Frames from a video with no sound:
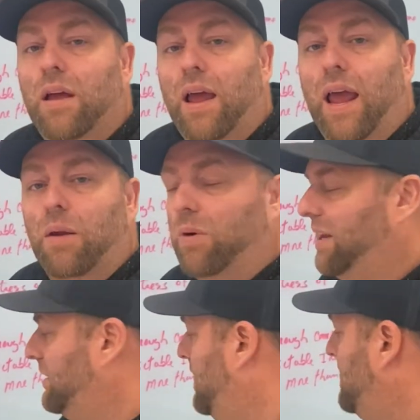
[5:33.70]
And what
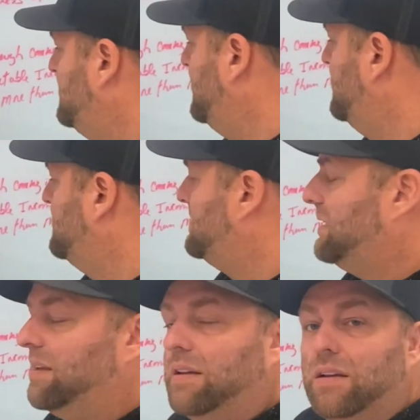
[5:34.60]
it does is
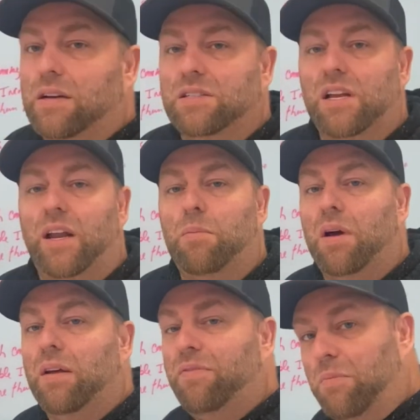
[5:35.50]
there's not
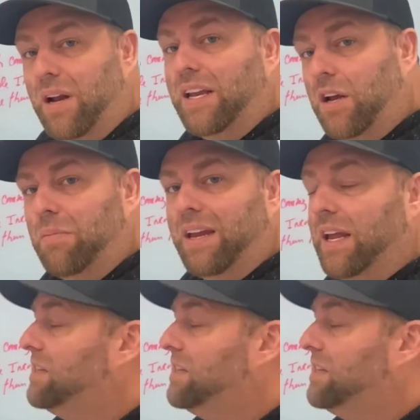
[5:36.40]
enough money coming in,